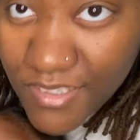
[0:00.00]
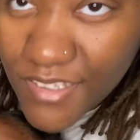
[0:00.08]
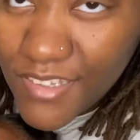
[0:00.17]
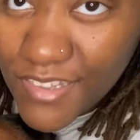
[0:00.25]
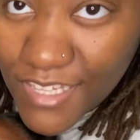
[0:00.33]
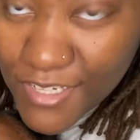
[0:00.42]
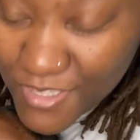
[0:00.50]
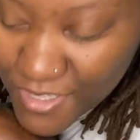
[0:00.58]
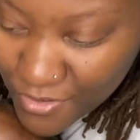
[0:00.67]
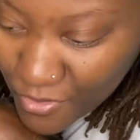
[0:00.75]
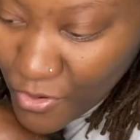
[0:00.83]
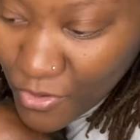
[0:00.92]
they
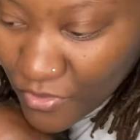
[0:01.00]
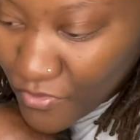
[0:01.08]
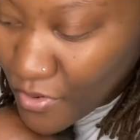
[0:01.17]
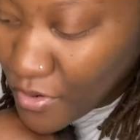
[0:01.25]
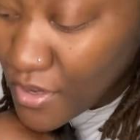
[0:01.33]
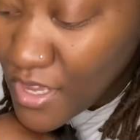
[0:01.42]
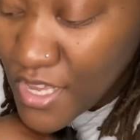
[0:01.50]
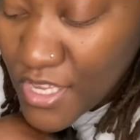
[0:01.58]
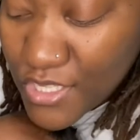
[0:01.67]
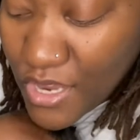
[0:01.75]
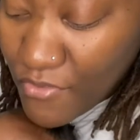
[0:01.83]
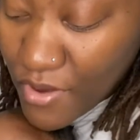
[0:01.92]
still going to fall.
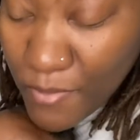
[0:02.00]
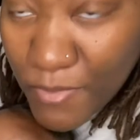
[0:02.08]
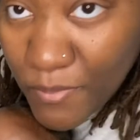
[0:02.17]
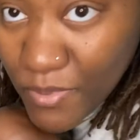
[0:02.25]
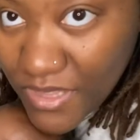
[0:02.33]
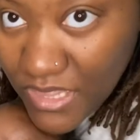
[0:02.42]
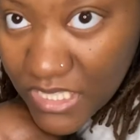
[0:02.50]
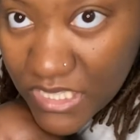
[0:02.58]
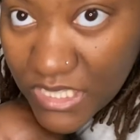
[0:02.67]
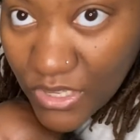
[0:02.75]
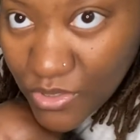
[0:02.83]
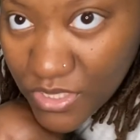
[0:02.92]
So I recommend putting
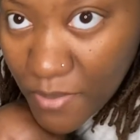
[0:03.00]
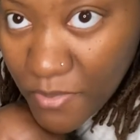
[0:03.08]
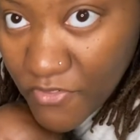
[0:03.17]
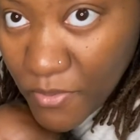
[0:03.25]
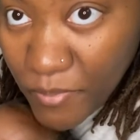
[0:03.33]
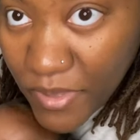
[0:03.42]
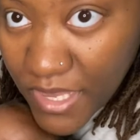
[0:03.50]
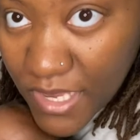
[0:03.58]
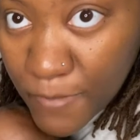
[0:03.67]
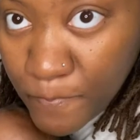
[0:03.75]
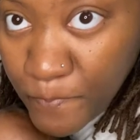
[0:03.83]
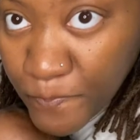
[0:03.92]
this seat on top of a
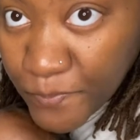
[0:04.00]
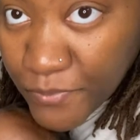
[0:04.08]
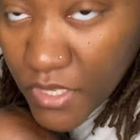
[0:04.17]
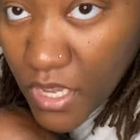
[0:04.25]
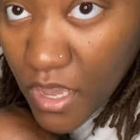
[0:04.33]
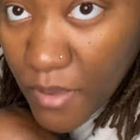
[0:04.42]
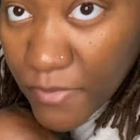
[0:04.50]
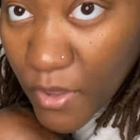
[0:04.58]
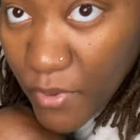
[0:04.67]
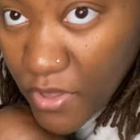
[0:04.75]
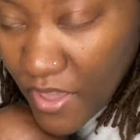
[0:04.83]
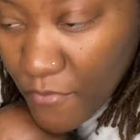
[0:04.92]
bed. Um,
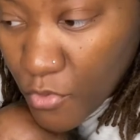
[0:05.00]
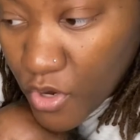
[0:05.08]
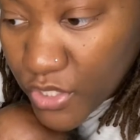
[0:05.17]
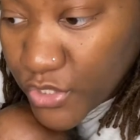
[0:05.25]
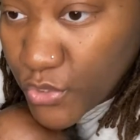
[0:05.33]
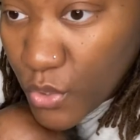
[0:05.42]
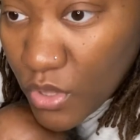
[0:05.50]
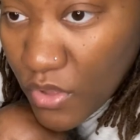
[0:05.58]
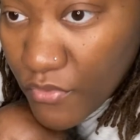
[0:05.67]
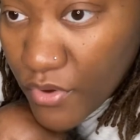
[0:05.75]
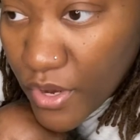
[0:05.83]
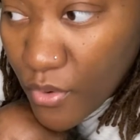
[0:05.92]
that way you have more control
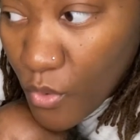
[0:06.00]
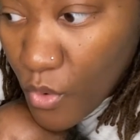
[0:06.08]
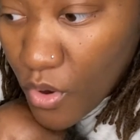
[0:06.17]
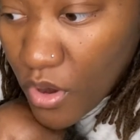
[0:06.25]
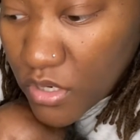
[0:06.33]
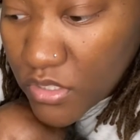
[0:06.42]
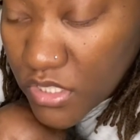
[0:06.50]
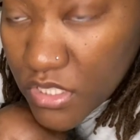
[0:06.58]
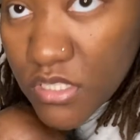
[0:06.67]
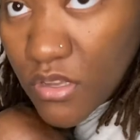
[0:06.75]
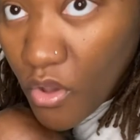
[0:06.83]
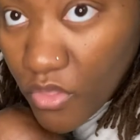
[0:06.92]
over it or
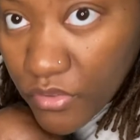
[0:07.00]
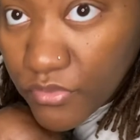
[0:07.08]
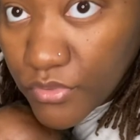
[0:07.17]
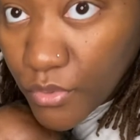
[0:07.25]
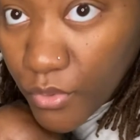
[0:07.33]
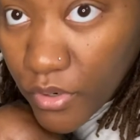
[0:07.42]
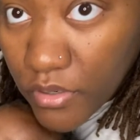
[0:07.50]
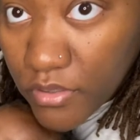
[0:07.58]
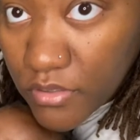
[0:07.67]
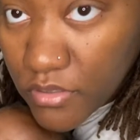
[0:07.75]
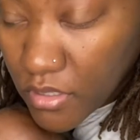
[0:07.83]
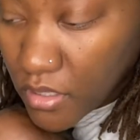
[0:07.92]
just on the floor.
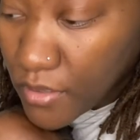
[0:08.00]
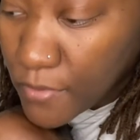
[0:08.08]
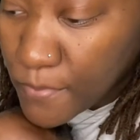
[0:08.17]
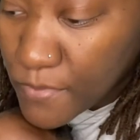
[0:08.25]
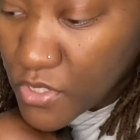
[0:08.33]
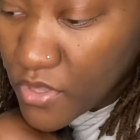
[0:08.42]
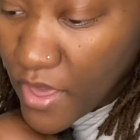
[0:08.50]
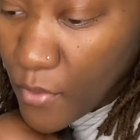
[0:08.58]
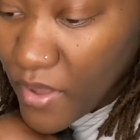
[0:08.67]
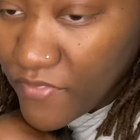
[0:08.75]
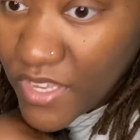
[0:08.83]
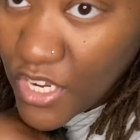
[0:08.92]
Um, so that
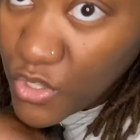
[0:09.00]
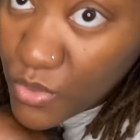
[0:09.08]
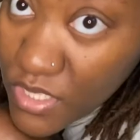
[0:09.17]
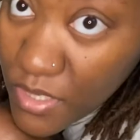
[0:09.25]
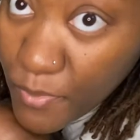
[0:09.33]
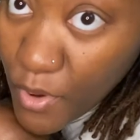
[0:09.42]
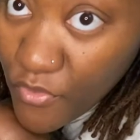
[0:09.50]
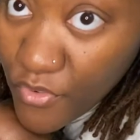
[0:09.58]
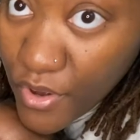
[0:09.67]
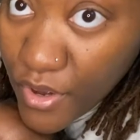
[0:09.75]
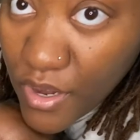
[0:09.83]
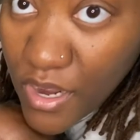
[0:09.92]
way if they do tip
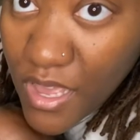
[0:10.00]
over,